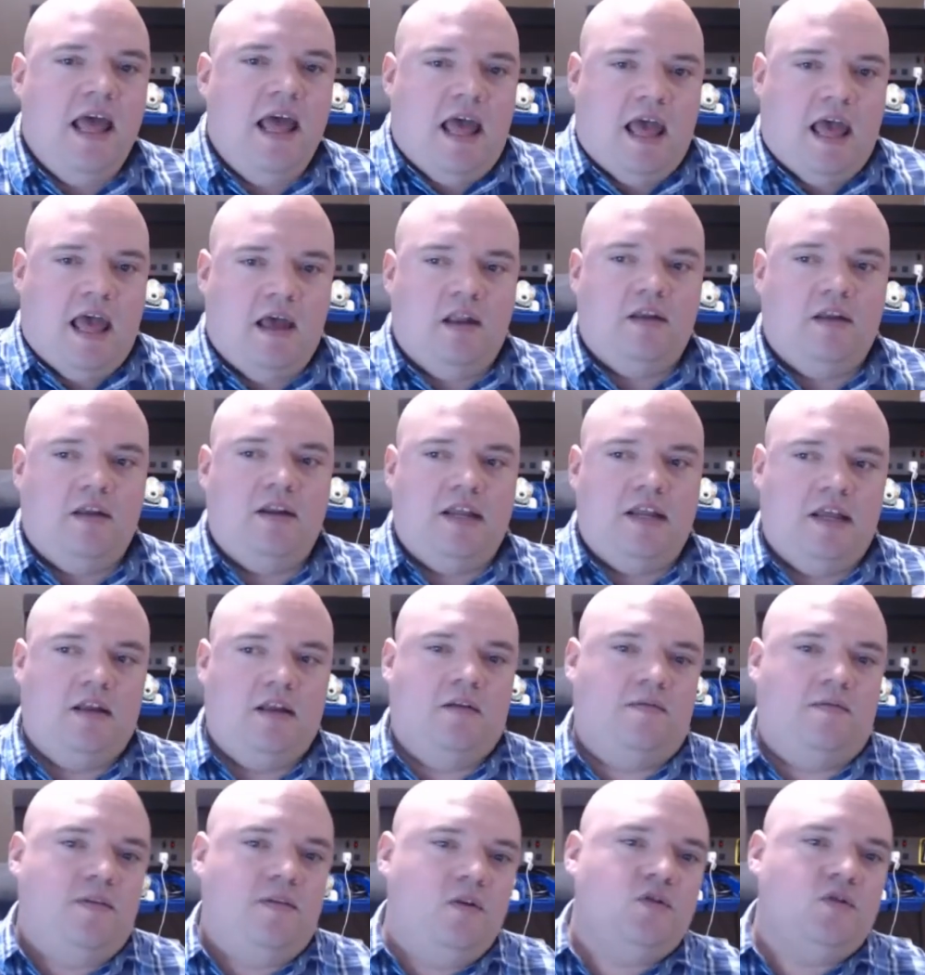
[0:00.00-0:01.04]
And in
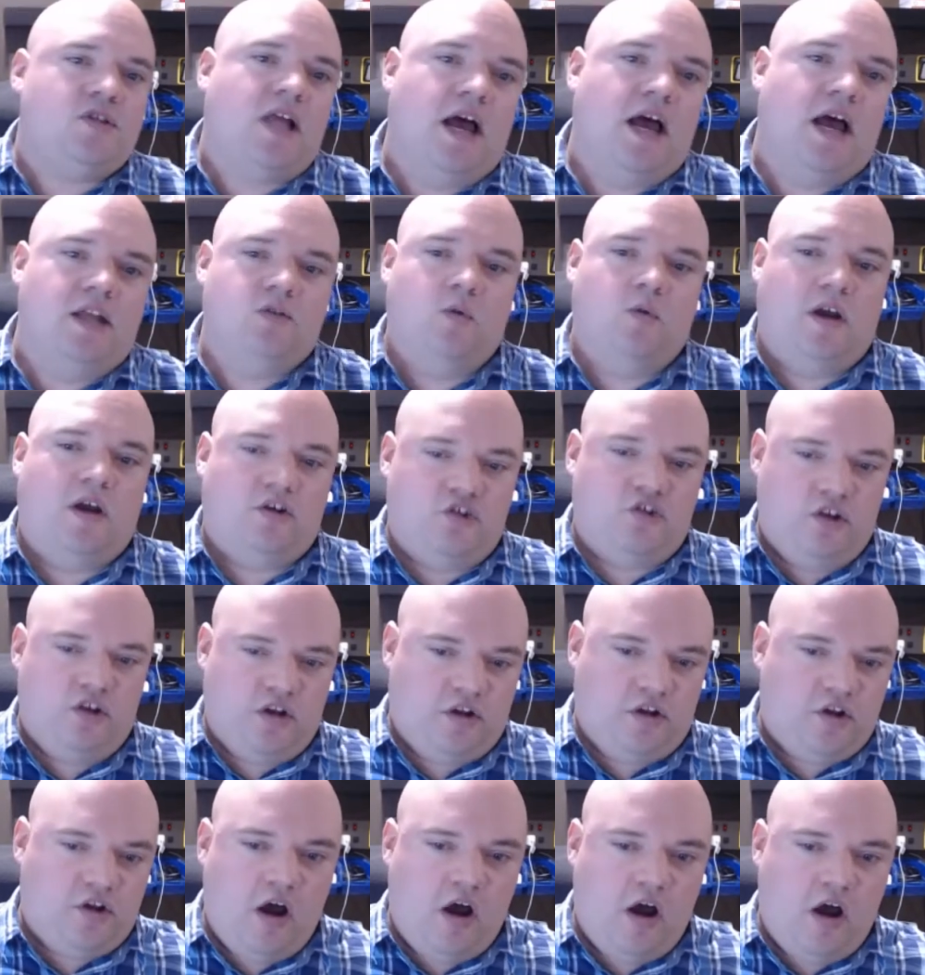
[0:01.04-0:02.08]
a few slides, we're actually
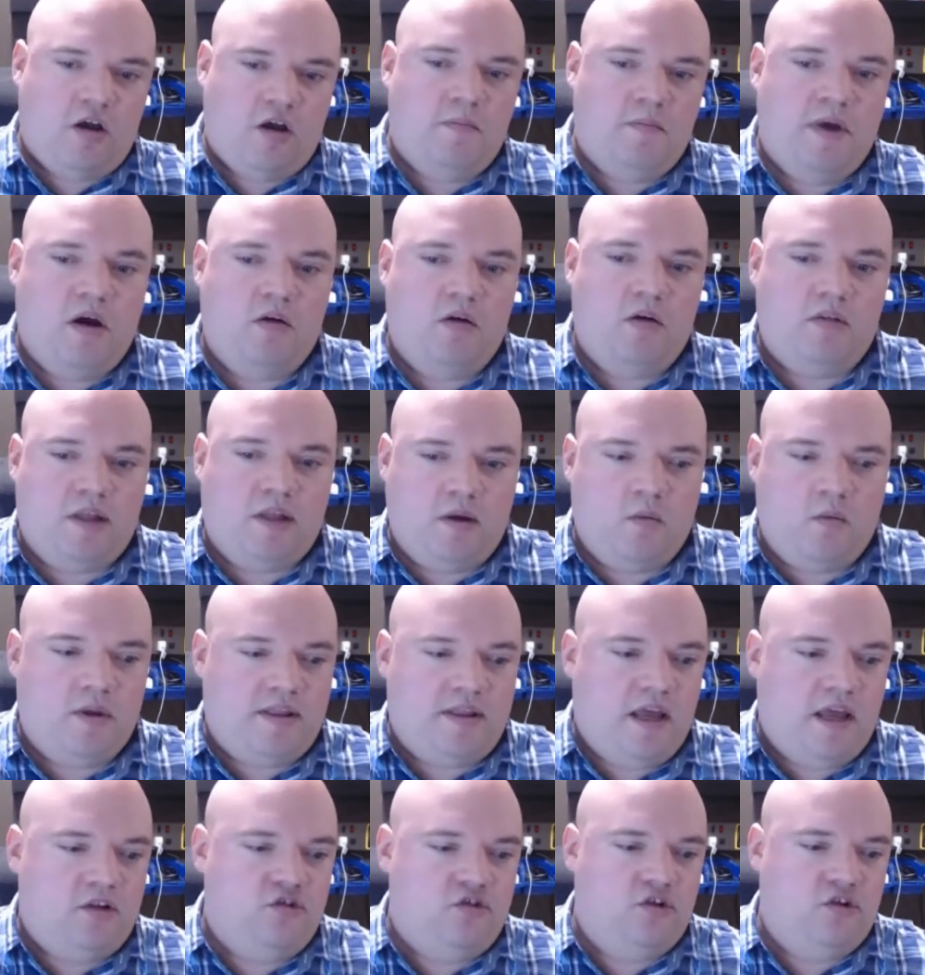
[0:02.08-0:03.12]
going to talk about like what
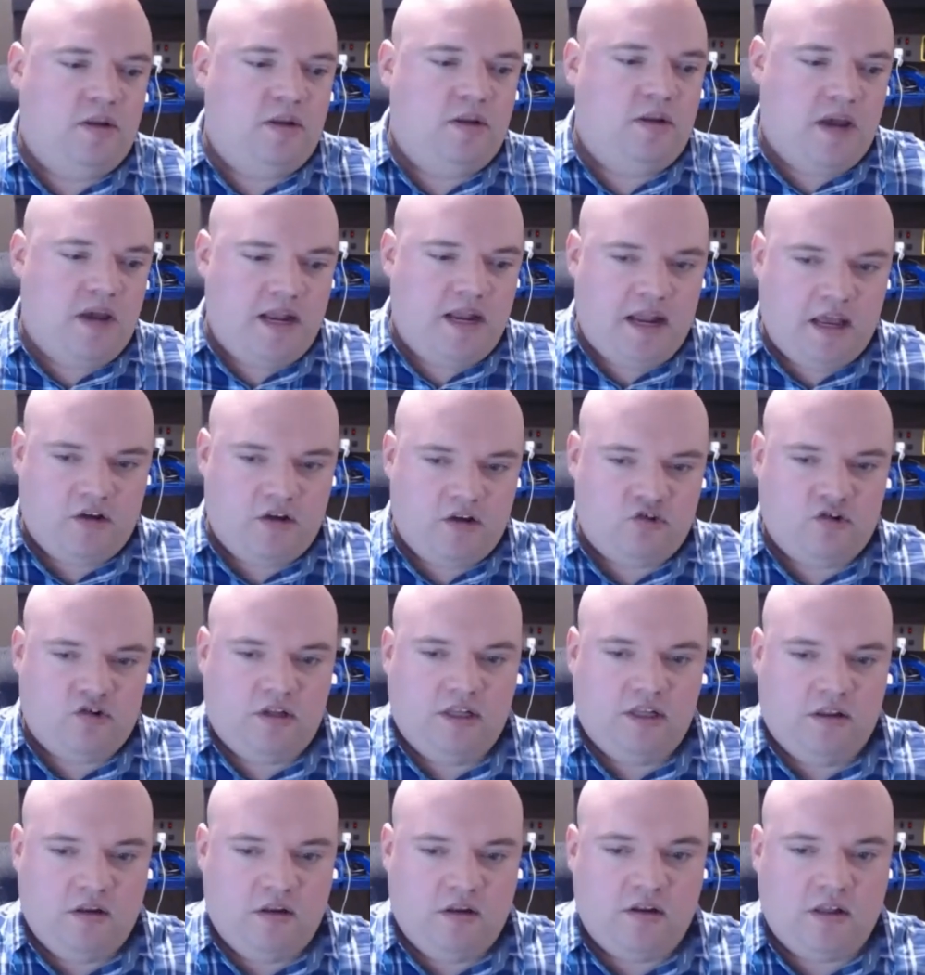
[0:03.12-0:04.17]
that journey might
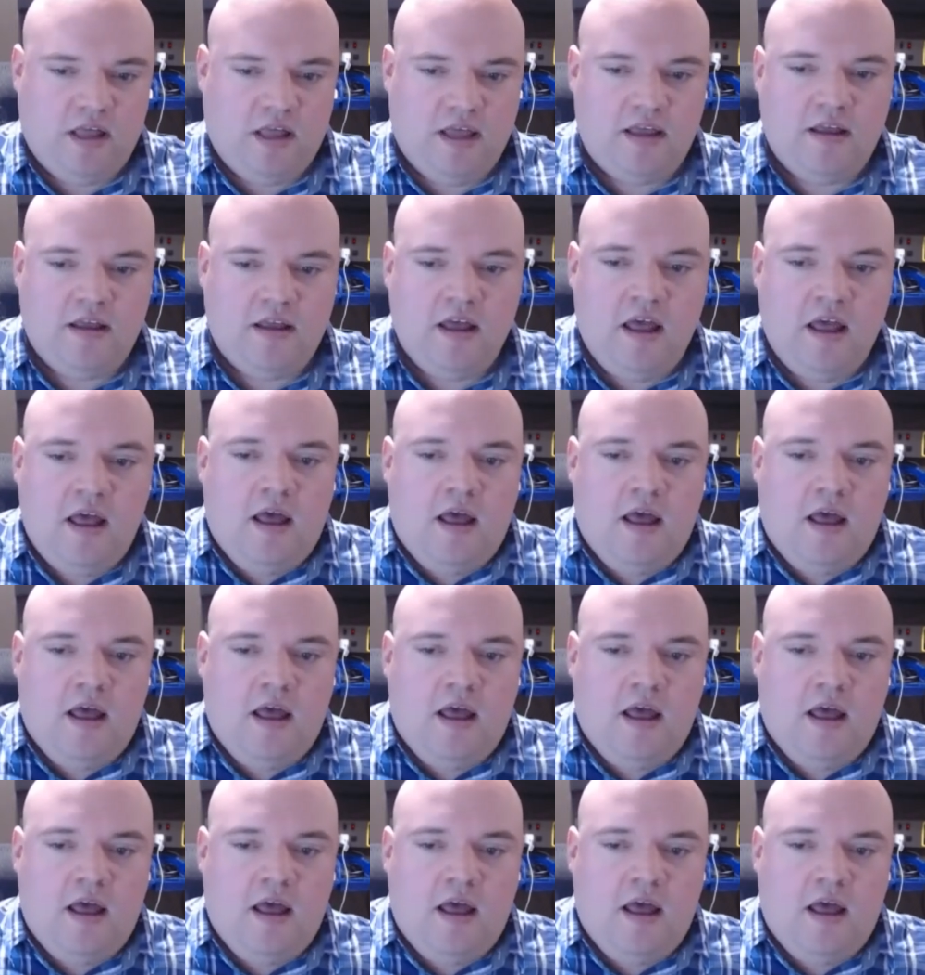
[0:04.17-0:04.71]
actually look like.